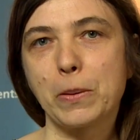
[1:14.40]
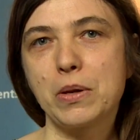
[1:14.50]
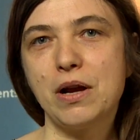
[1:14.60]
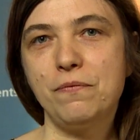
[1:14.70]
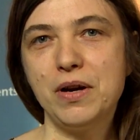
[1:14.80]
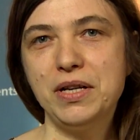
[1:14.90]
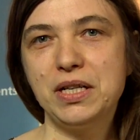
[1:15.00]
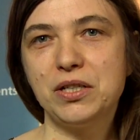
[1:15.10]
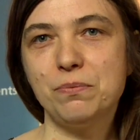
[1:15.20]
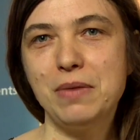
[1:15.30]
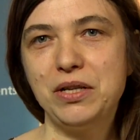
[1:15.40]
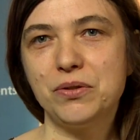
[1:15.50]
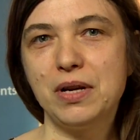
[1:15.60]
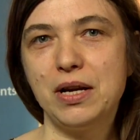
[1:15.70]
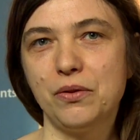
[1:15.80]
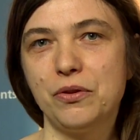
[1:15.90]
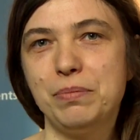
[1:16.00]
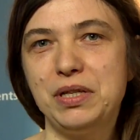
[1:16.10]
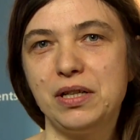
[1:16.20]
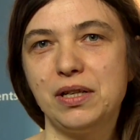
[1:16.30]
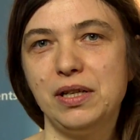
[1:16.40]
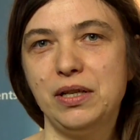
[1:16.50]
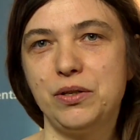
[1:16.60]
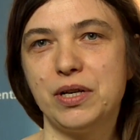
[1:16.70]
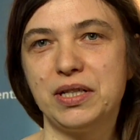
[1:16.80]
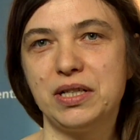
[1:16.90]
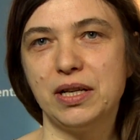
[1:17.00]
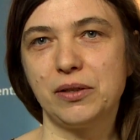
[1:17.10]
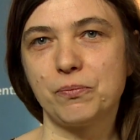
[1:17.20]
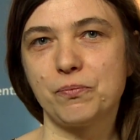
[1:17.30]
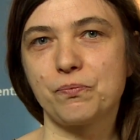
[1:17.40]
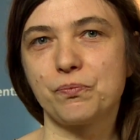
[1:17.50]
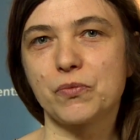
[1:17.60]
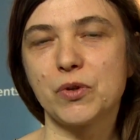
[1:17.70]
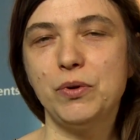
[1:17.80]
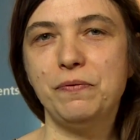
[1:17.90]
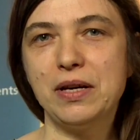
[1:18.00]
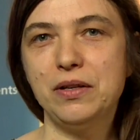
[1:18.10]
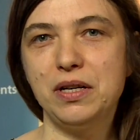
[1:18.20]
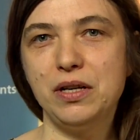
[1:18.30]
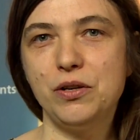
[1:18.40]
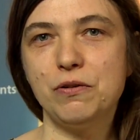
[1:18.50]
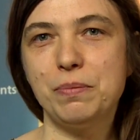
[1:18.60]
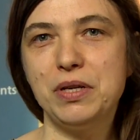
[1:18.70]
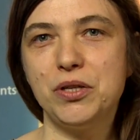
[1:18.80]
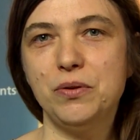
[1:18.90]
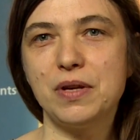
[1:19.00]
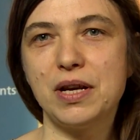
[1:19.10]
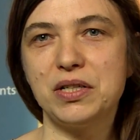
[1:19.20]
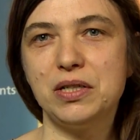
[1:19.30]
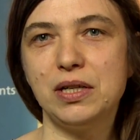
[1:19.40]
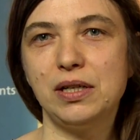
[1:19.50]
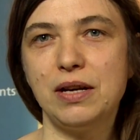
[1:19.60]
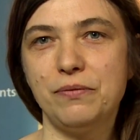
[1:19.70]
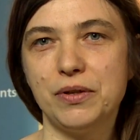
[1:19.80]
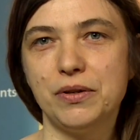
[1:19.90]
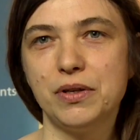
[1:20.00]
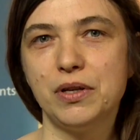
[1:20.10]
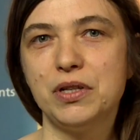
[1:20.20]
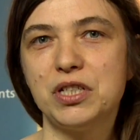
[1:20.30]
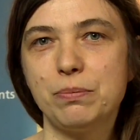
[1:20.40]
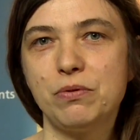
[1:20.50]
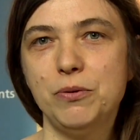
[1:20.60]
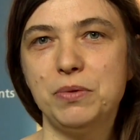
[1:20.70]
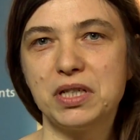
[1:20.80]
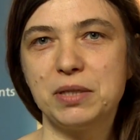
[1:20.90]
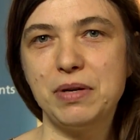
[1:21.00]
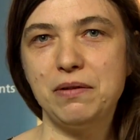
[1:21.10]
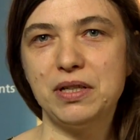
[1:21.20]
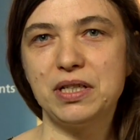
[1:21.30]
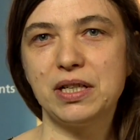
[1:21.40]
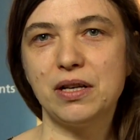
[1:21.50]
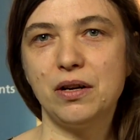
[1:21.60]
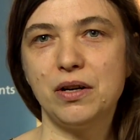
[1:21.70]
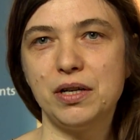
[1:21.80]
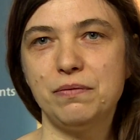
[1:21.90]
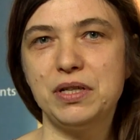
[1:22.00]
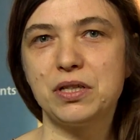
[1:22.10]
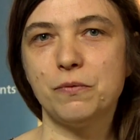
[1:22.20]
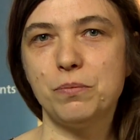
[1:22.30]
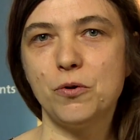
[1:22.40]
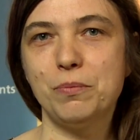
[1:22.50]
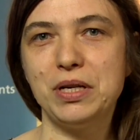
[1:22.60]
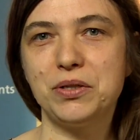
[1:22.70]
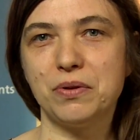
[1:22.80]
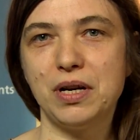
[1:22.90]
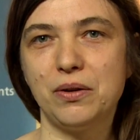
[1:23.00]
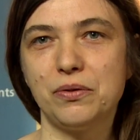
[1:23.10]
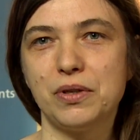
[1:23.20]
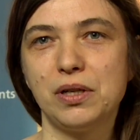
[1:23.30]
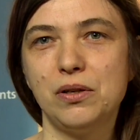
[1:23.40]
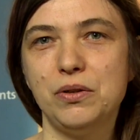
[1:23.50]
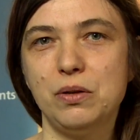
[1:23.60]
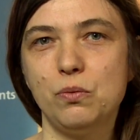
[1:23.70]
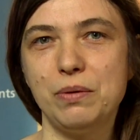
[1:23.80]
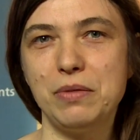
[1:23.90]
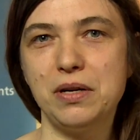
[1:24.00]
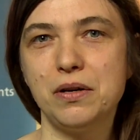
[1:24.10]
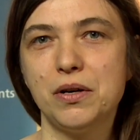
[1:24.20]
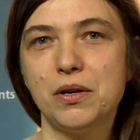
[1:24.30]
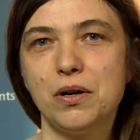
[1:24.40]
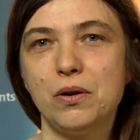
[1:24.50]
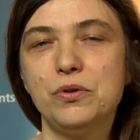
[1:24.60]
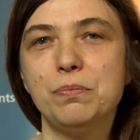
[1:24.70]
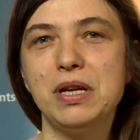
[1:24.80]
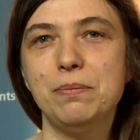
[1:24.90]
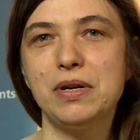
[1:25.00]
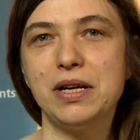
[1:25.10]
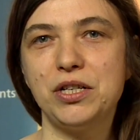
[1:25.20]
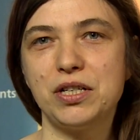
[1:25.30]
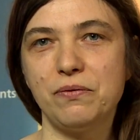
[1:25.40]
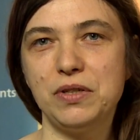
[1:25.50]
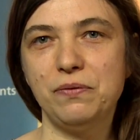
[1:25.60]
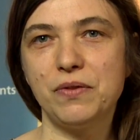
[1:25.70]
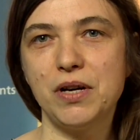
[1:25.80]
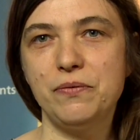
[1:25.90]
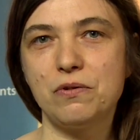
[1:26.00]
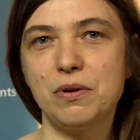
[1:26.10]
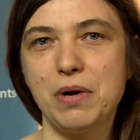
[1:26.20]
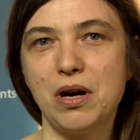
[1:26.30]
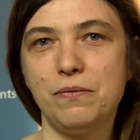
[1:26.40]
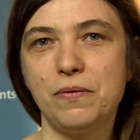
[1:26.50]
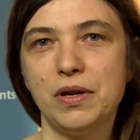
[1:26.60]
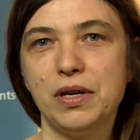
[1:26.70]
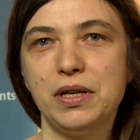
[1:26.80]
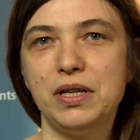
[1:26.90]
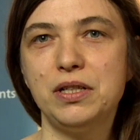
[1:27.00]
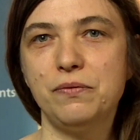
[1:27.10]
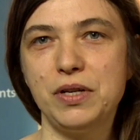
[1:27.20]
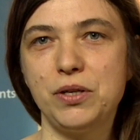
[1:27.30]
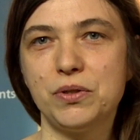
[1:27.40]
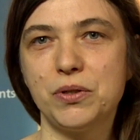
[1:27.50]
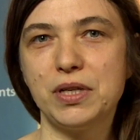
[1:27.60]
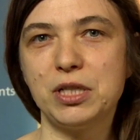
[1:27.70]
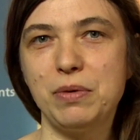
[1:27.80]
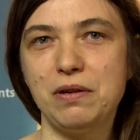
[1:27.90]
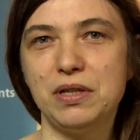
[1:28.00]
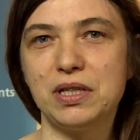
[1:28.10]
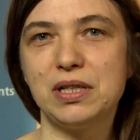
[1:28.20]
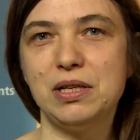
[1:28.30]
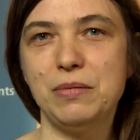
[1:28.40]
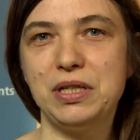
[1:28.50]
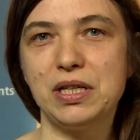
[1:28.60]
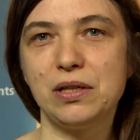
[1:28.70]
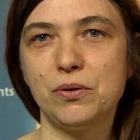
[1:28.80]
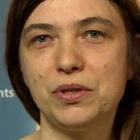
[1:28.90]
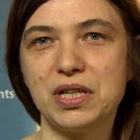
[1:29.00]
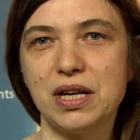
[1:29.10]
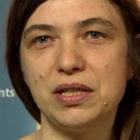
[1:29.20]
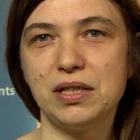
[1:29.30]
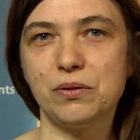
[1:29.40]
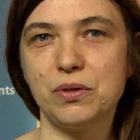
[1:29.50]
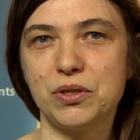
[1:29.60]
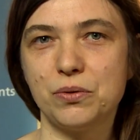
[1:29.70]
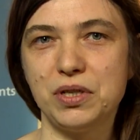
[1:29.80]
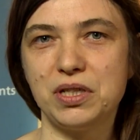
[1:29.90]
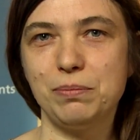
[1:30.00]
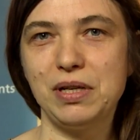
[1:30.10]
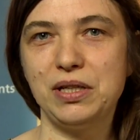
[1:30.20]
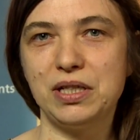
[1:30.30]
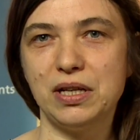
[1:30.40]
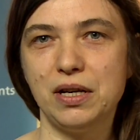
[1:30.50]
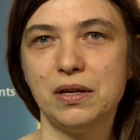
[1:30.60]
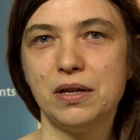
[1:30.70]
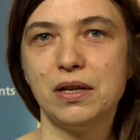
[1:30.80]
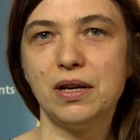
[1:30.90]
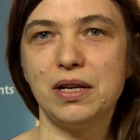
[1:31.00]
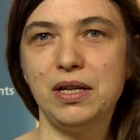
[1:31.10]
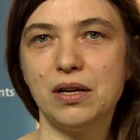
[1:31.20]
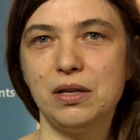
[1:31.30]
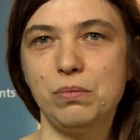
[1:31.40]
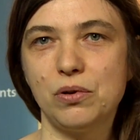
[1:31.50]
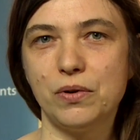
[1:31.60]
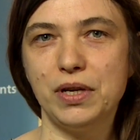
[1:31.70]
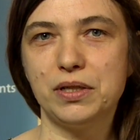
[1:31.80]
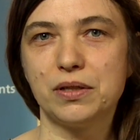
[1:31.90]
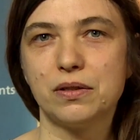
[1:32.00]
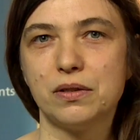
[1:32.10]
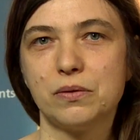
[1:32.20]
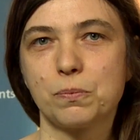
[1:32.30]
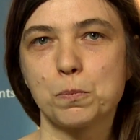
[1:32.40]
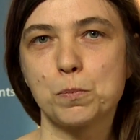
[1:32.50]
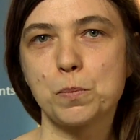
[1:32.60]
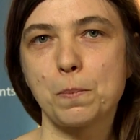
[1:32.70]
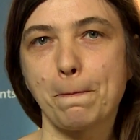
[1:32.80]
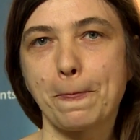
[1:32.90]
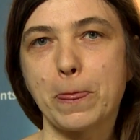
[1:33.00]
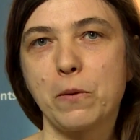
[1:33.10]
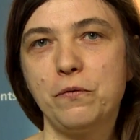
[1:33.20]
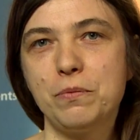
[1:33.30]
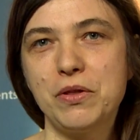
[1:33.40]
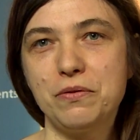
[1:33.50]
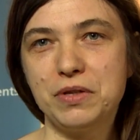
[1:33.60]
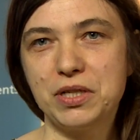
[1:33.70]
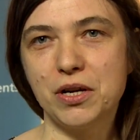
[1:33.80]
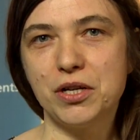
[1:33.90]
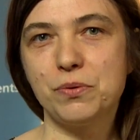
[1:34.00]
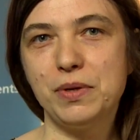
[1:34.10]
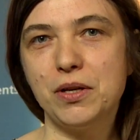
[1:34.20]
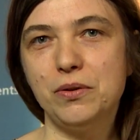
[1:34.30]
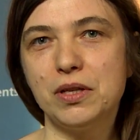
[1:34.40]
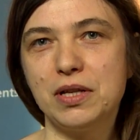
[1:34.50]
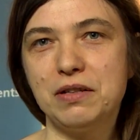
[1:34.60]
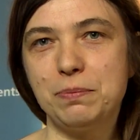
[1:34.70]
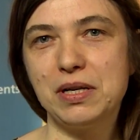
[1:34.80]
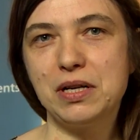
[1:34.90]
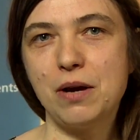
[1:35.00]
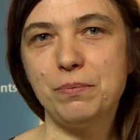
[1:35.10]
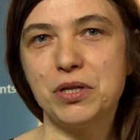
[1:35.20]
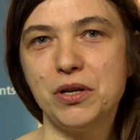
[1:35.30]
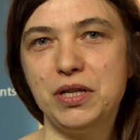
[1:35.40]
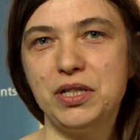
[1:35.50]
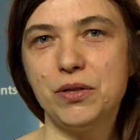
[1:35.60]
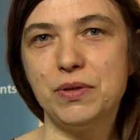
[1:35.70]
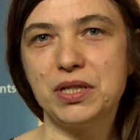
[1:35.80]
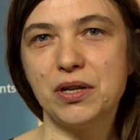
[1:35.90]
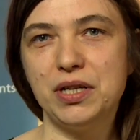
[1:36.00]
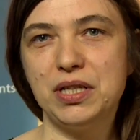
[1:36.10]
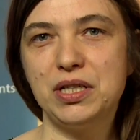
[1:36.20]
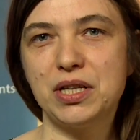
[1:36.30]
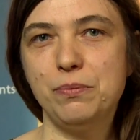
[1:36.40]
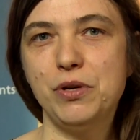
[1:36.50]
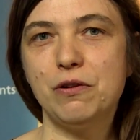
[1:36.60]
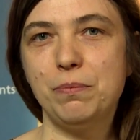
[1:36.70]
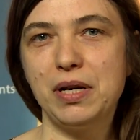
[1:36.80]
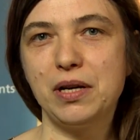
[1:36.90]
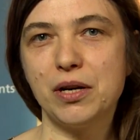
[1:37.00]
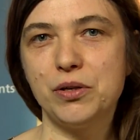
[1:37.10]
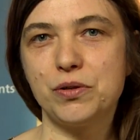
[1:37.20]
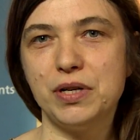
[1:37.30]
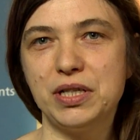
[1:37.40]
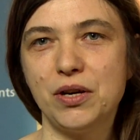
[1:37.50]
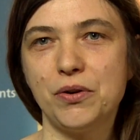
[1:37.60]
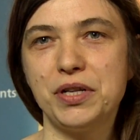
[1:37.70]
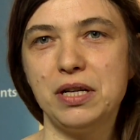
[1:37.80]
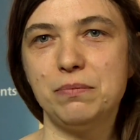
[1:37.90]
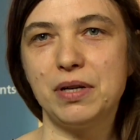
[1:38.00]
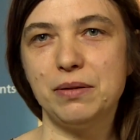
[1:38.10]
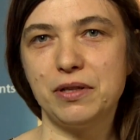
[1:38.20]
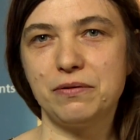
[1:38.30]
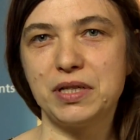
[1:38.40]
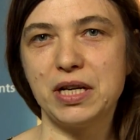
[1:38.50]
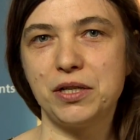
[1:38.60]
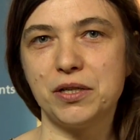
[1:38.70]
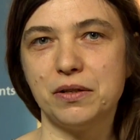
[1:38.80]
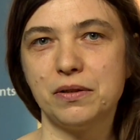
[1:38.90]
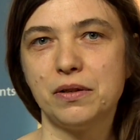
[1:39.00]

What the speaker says: Our findings on mental health are particularly interesting. We found that in Europe in 2011, subgroups experiencing a higher risk of poor mental health included women, older people aged 75 or above, individuals who experience a limiting long-standing illness or disability, and the unemployed. From other research, we know that there has been an upturn in suicides in some European countries hard hit by the recession.